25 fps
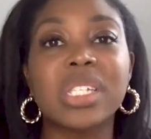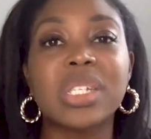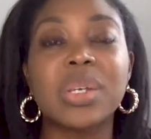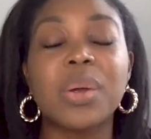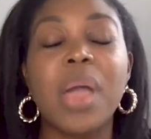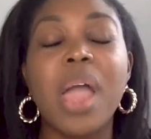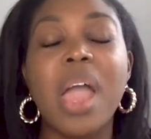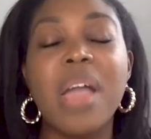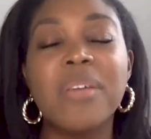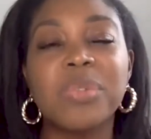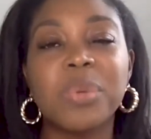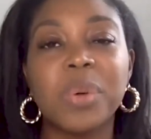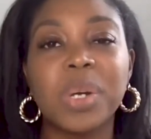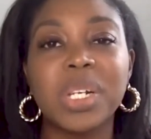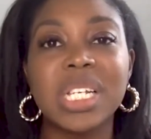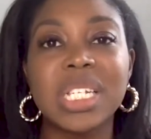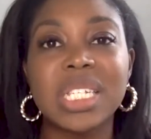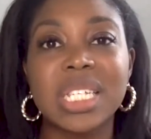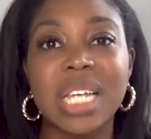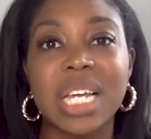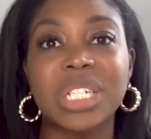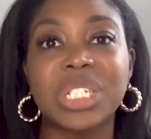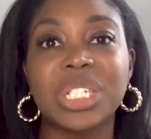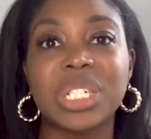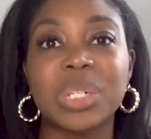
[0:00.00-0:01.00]
So, everyone
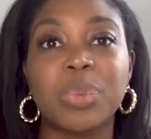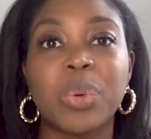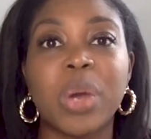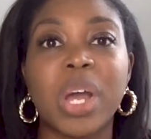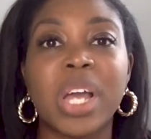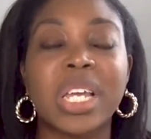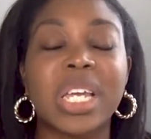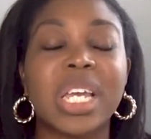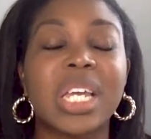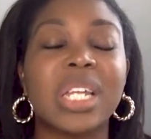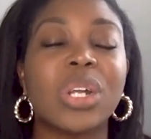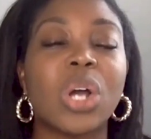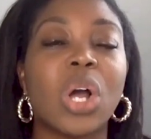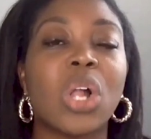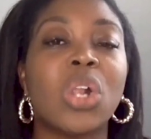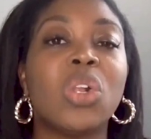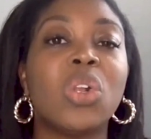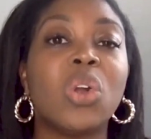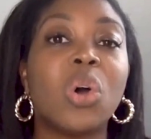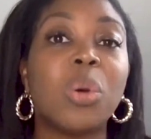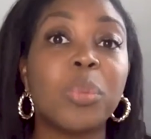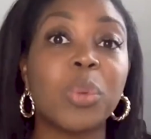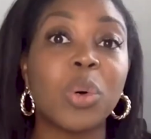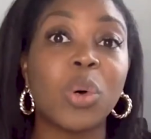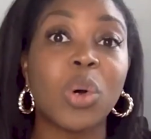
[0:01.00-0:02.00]
is actually working a
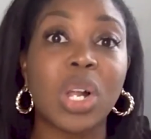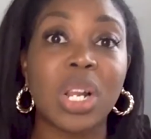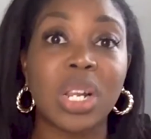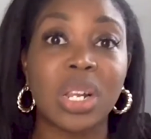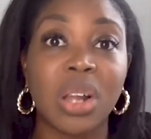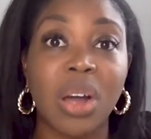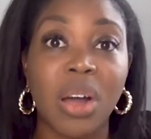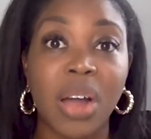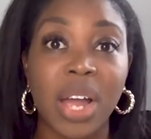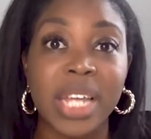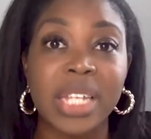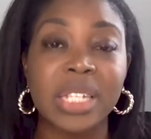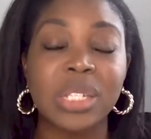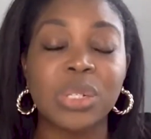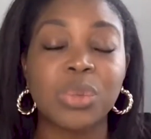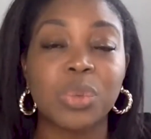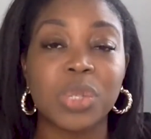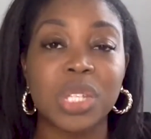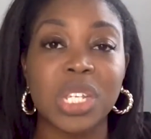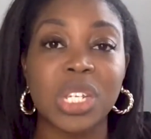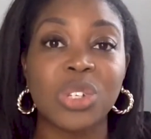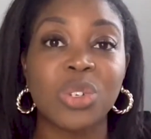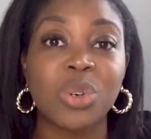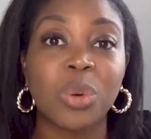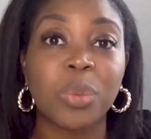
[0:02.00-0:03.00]
lot more aligned
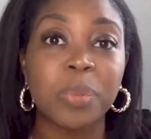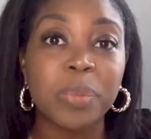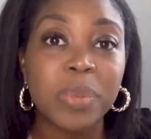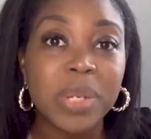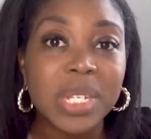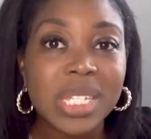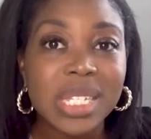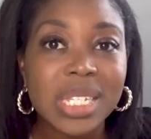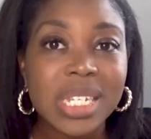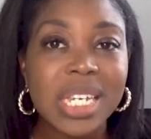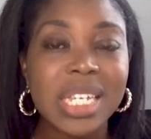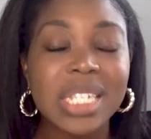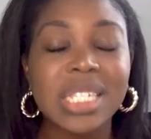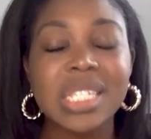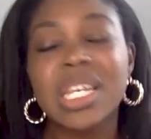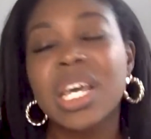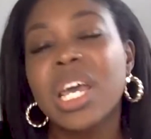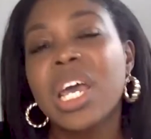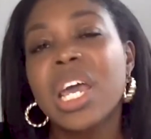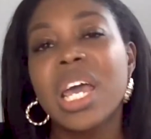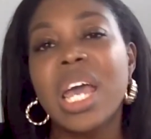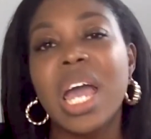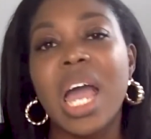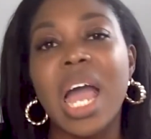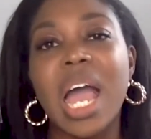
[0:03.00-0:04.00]
within your business,
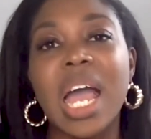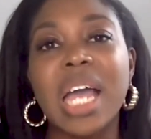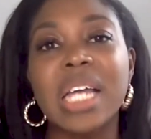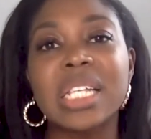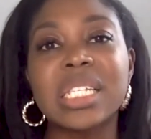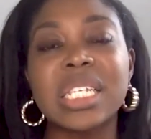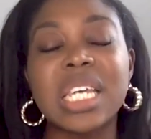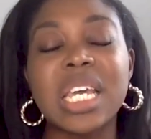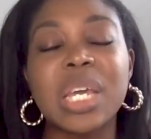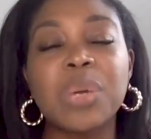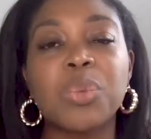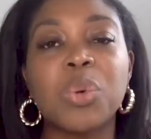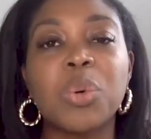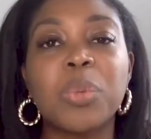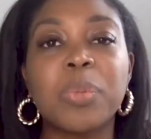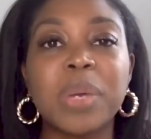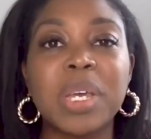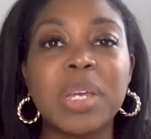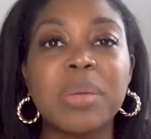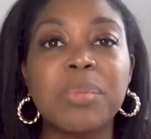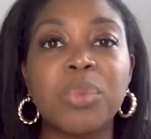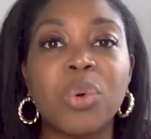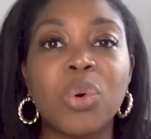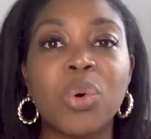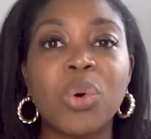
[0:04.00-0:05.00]
and it will
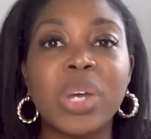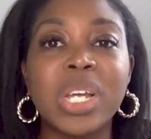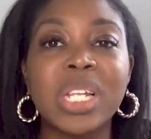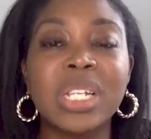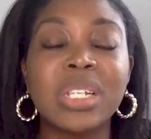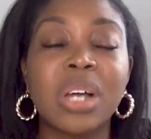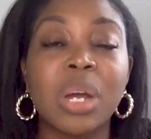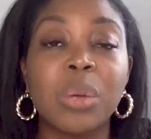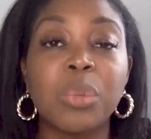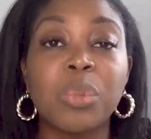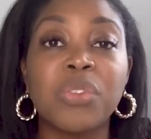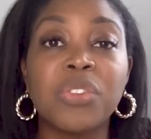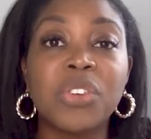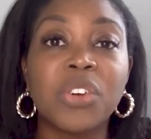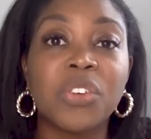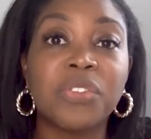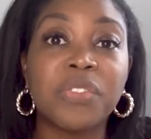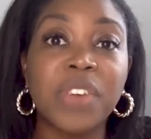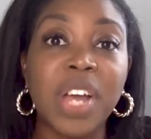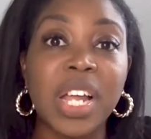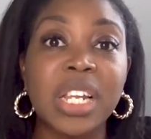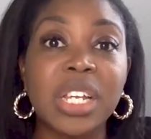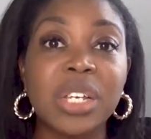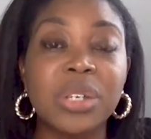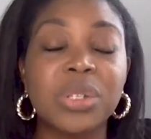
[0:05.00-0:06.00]
be more in line with your
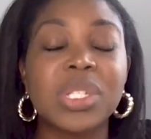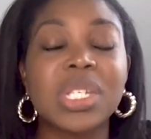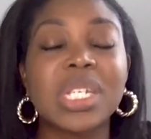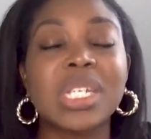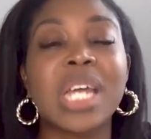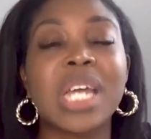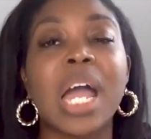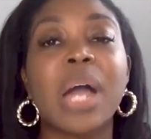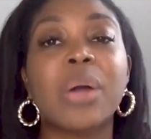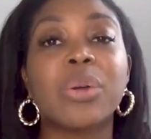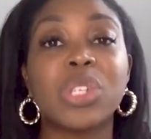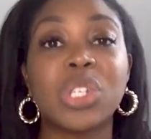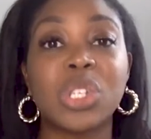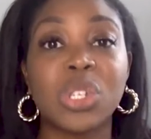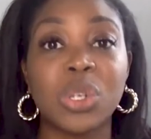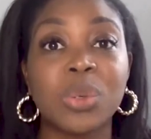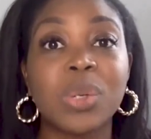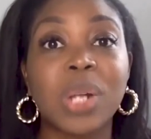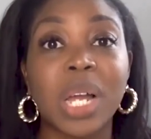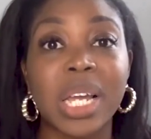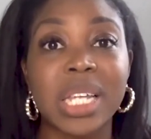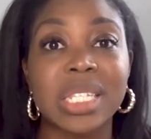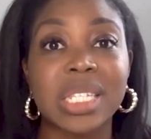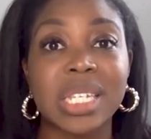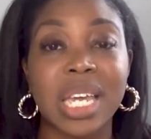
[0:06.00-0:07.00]
values and how you
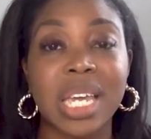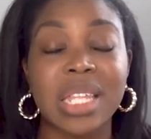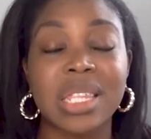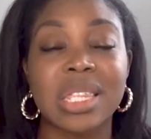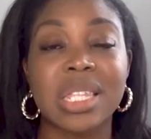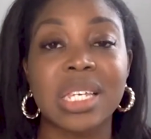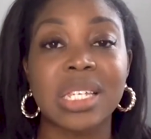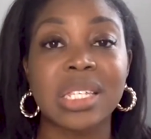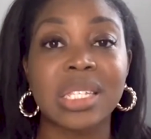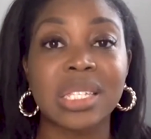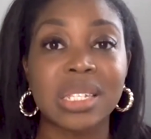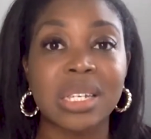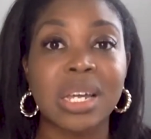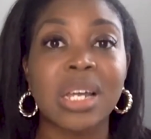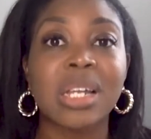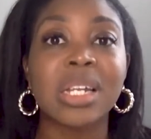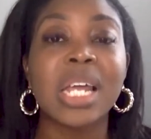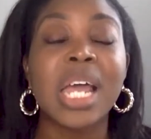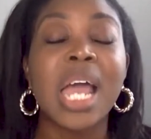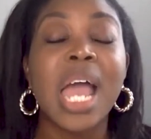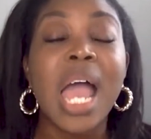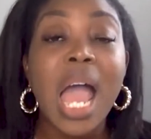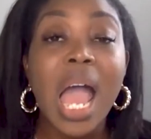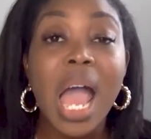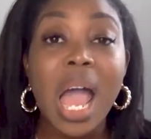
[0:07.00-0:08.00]
like to get things done,
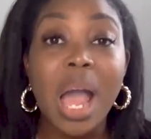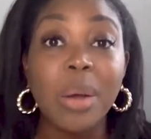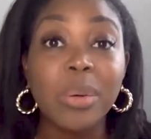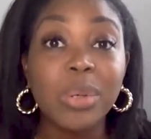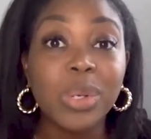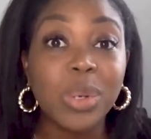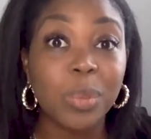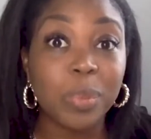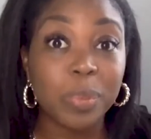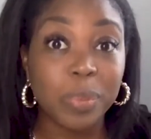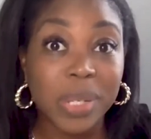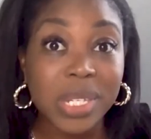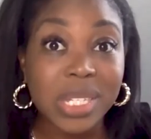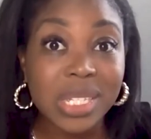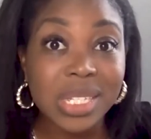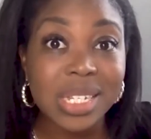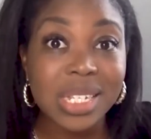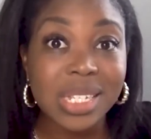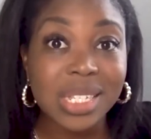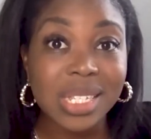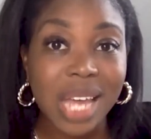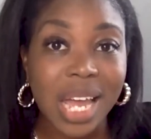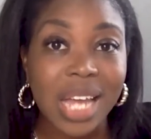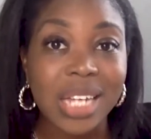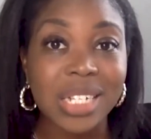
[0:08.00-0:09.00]
how your business
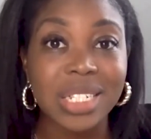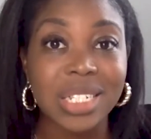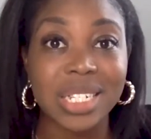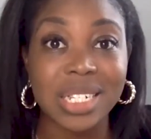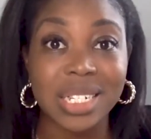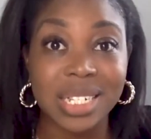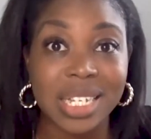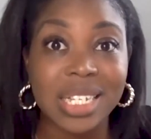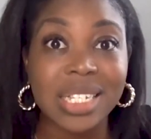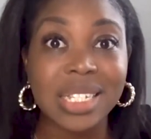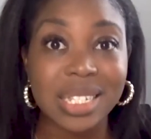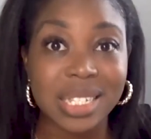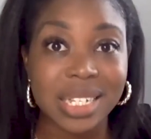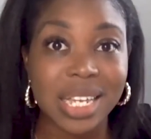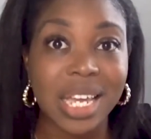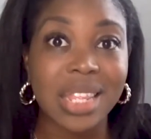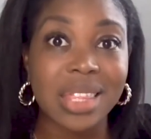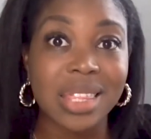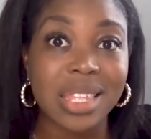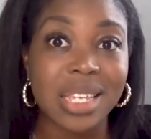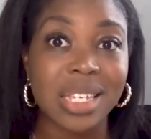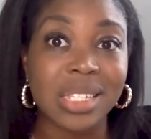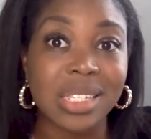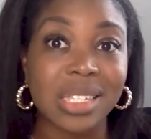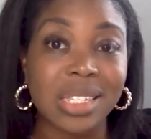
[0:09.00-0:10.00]
business actually needs to
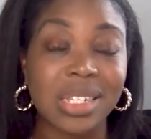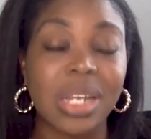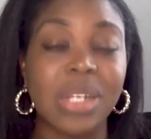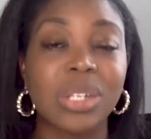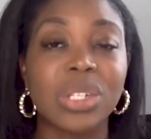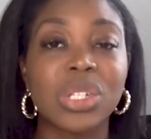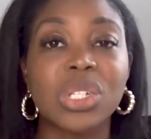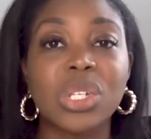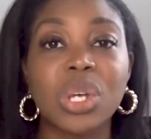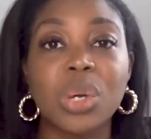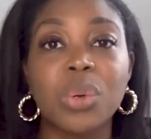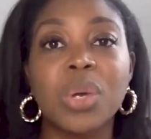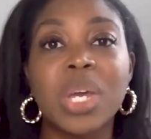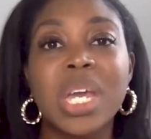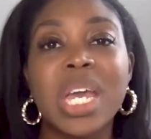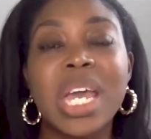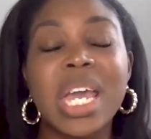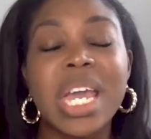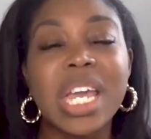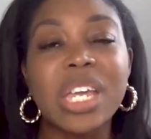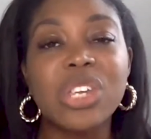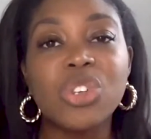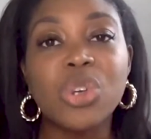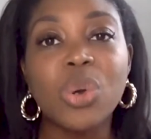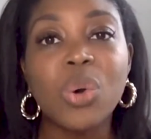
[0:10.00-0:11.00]
get things done. So
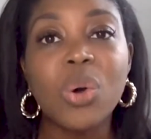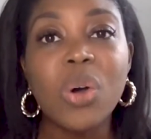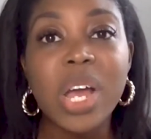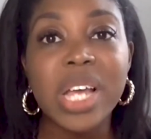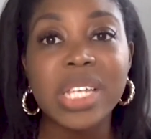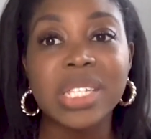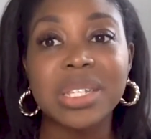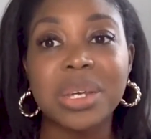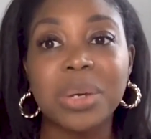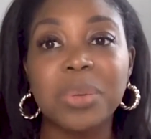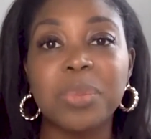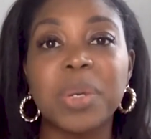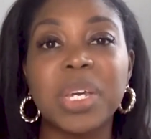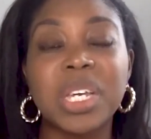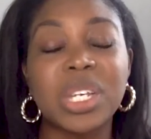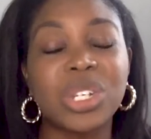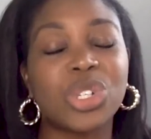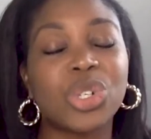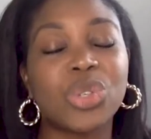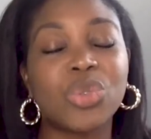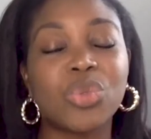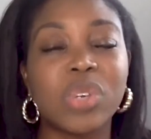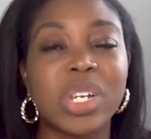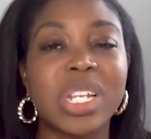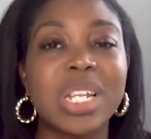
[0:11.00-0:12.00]
your SOP
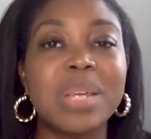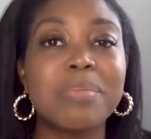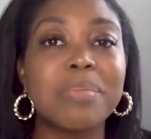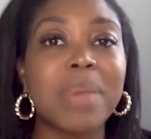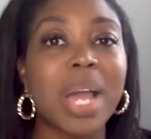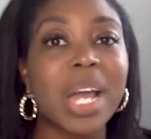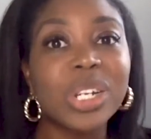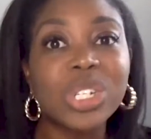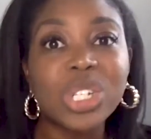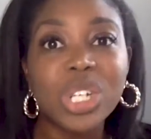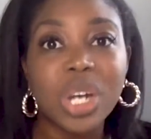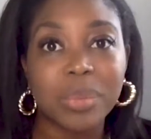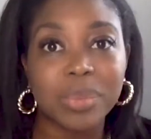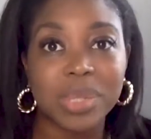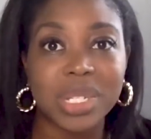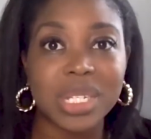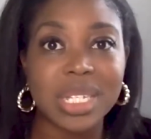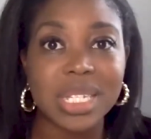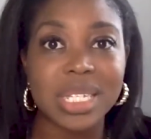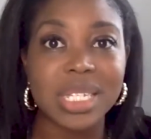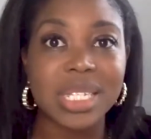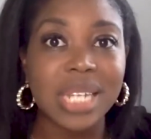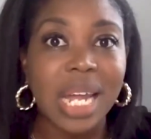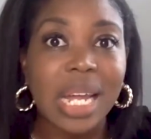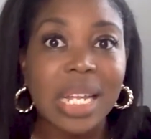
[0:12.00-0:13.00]
should really match up to
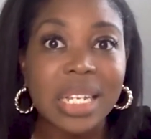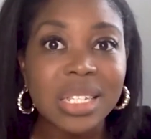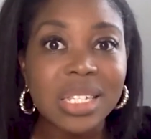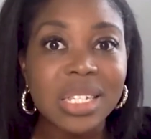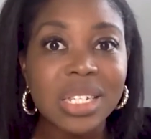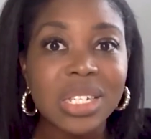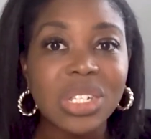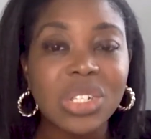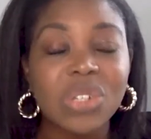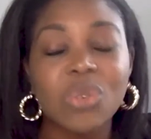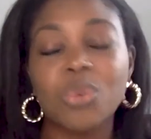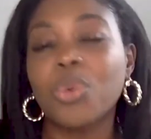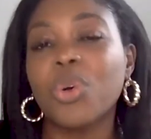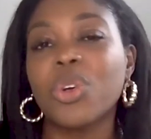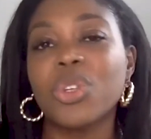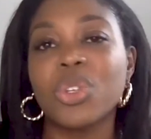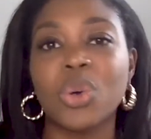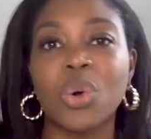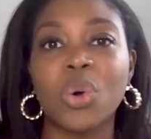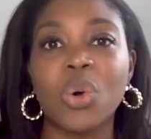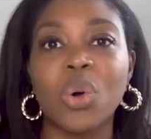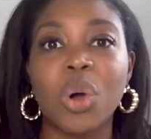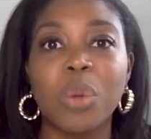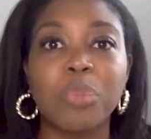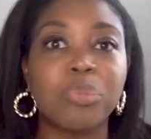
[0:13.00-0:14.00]
the standards of what
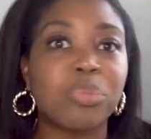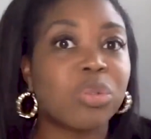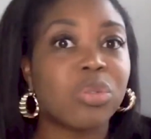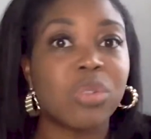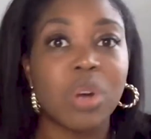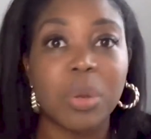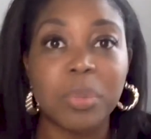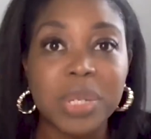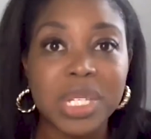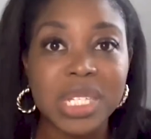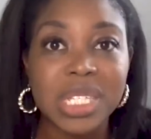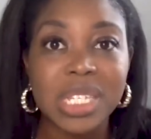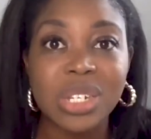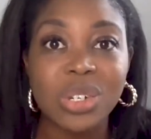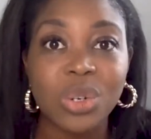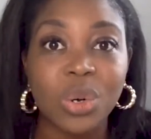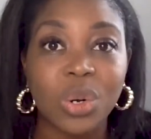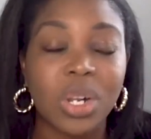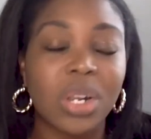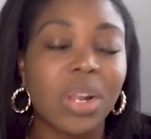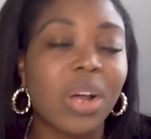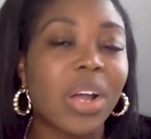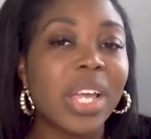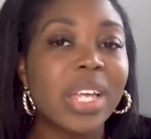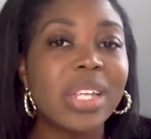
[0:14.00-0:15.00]
you're promising your
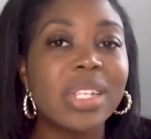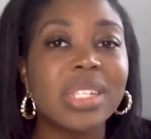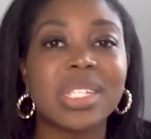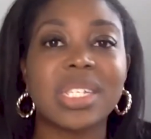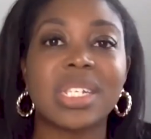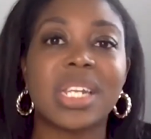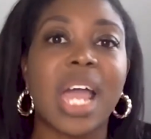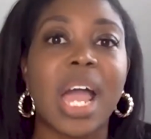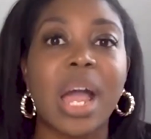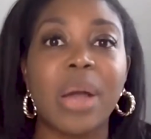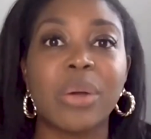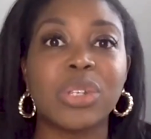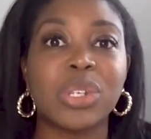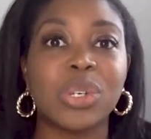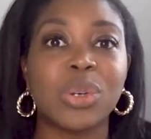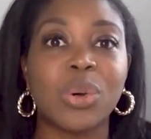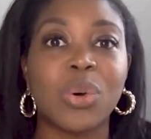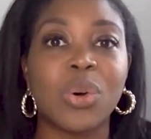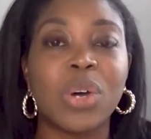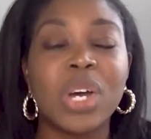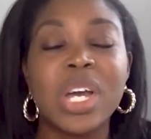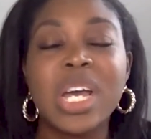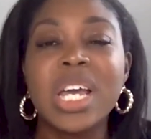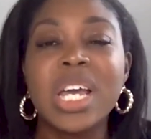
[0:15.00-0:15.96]
clients and how you're